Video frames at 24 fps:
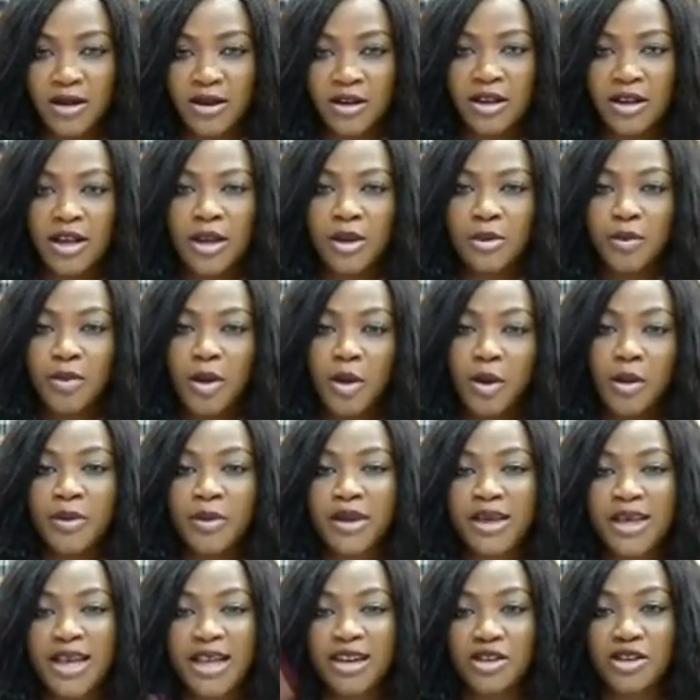here,
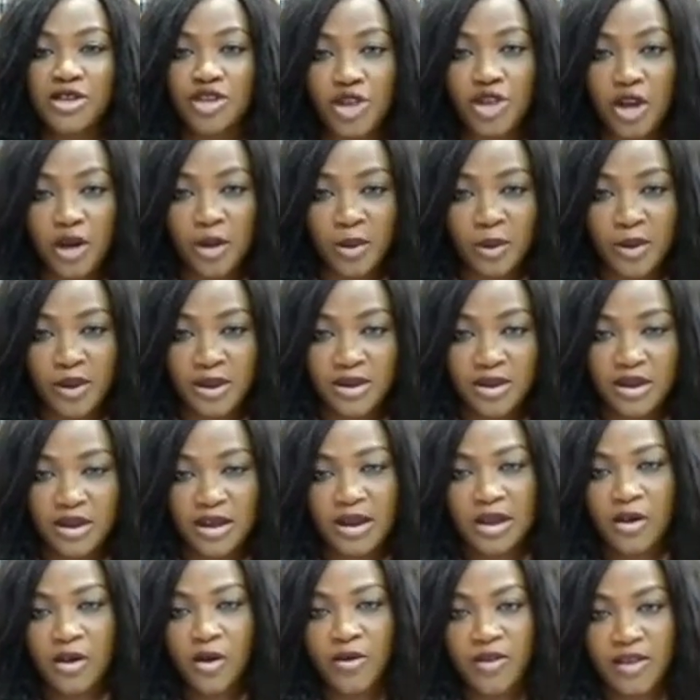probably get a job
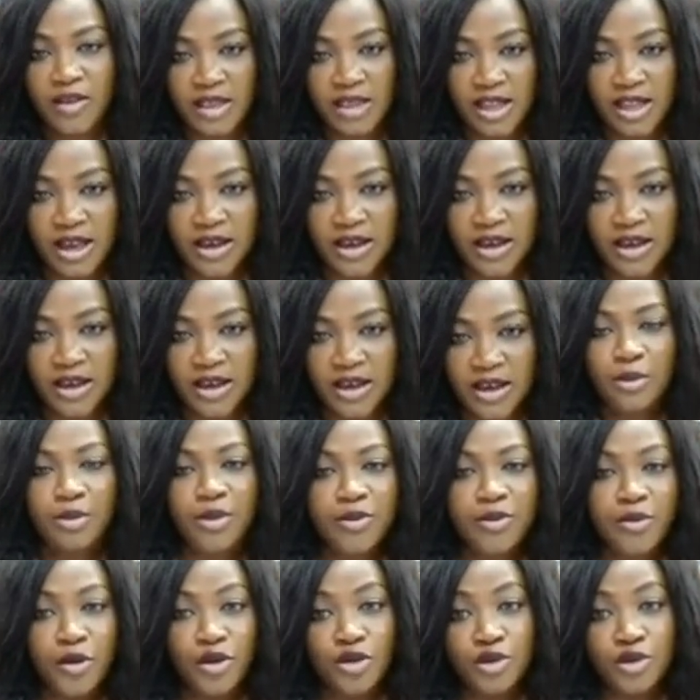over there
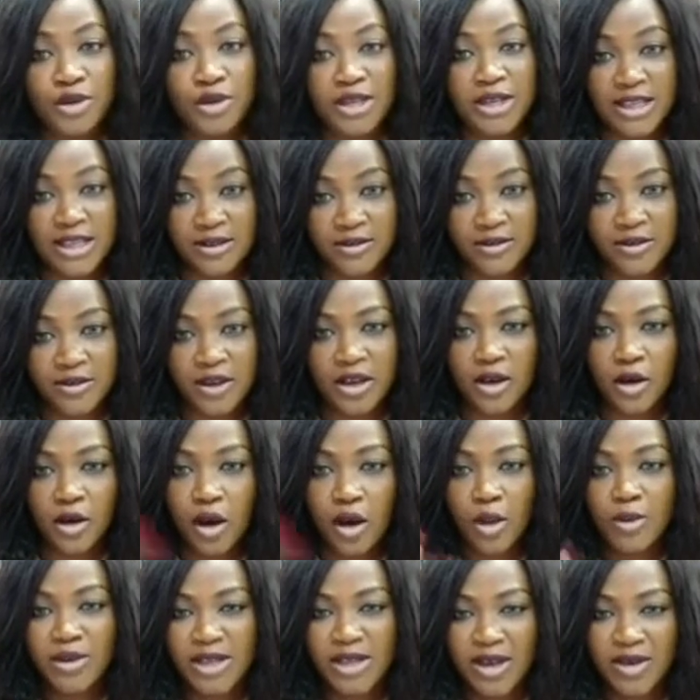before you leave,
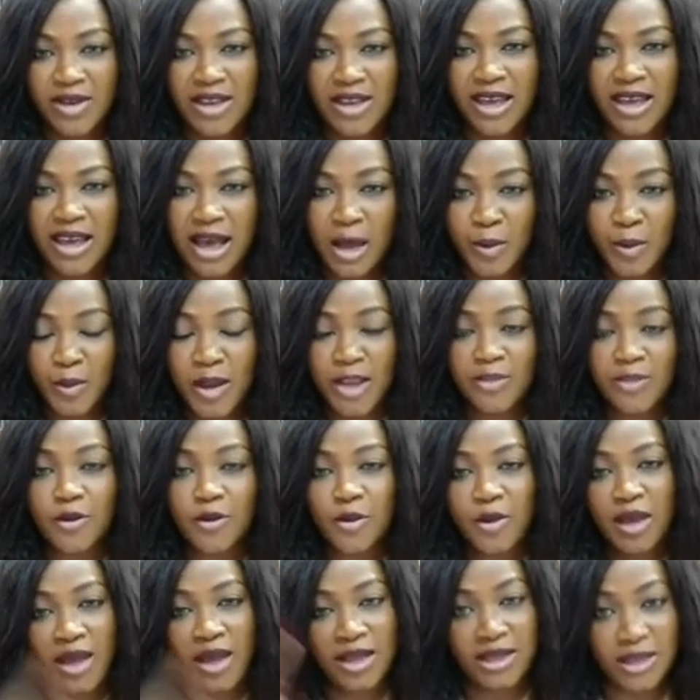come down here, apply
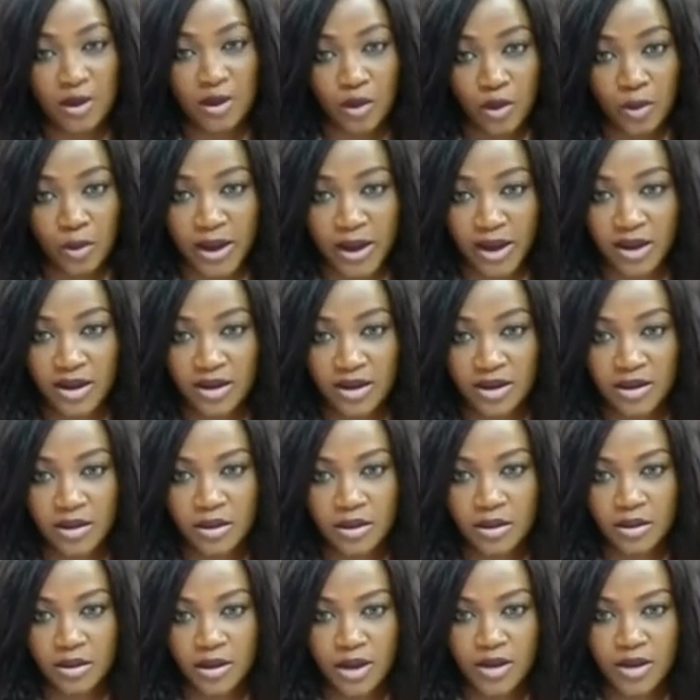from here, and then go back,
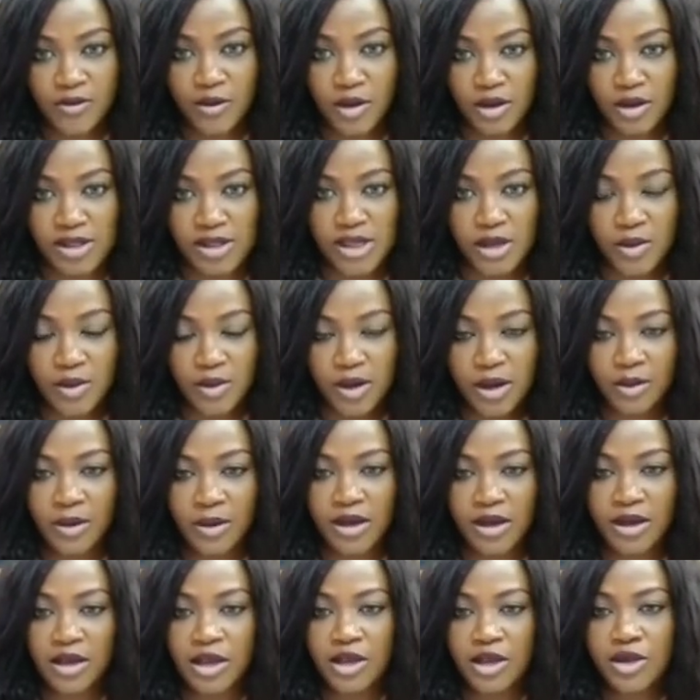if you understand what
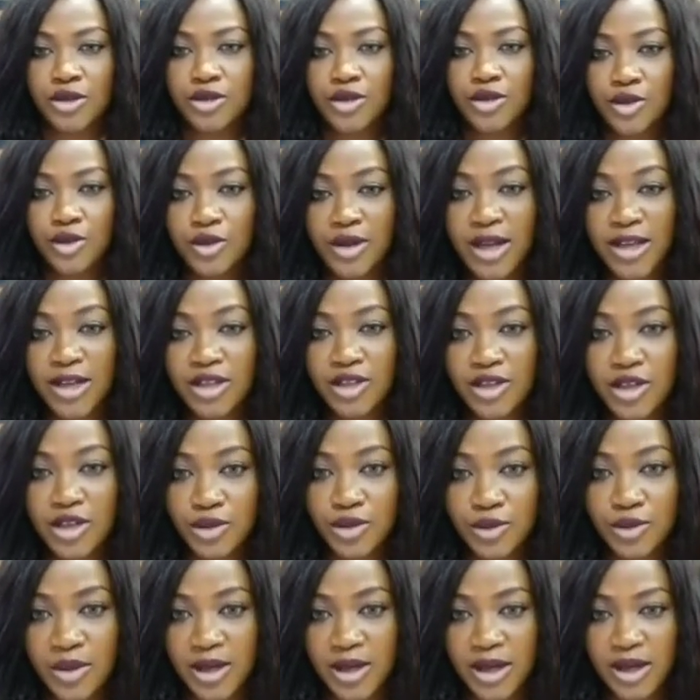I mean. So you could
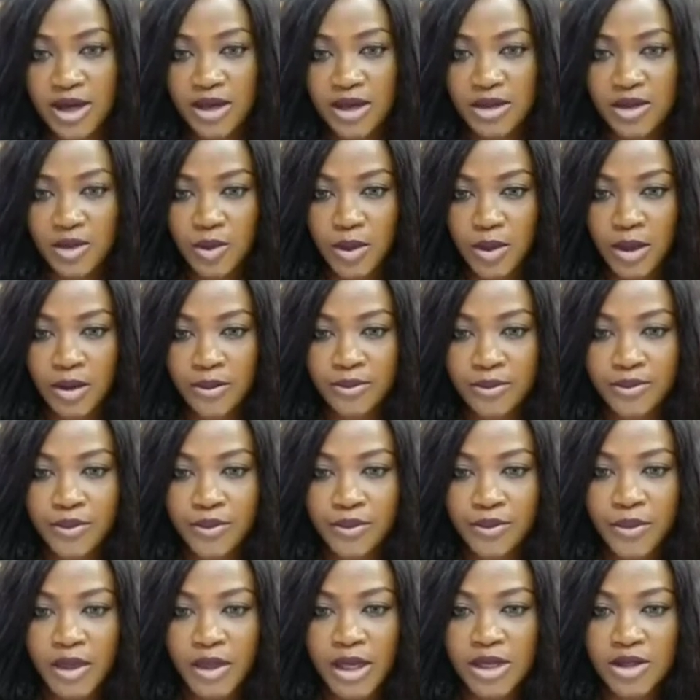actually do that as well.
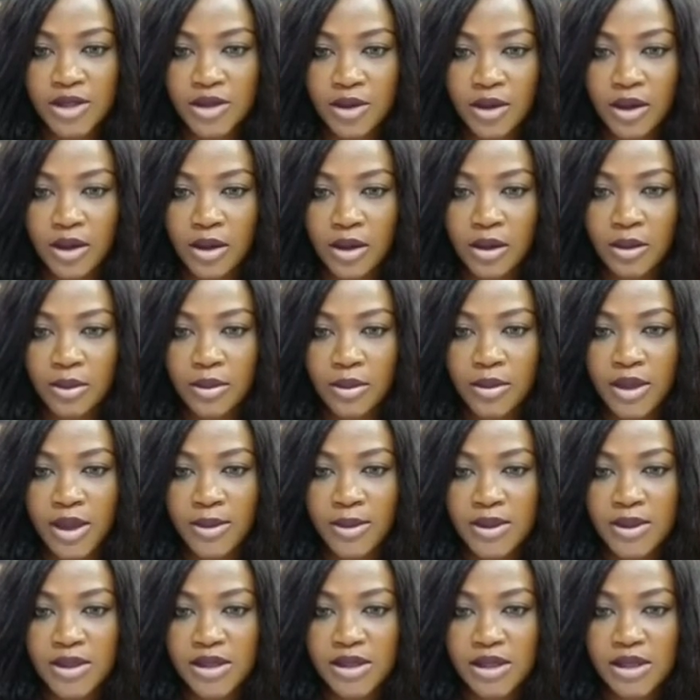So
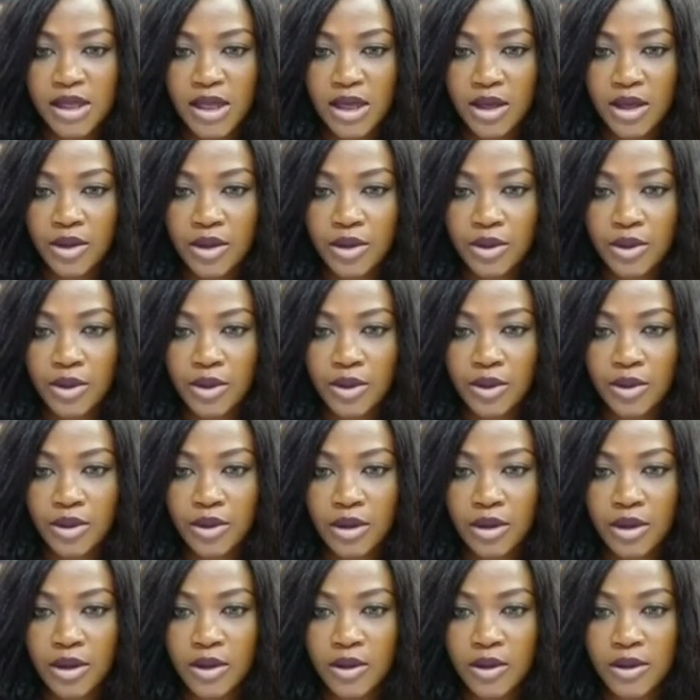let me see
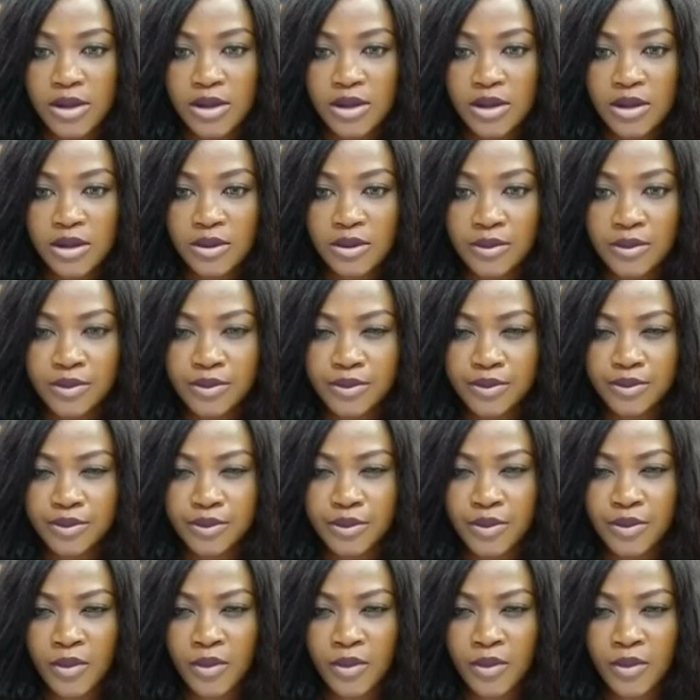through your question.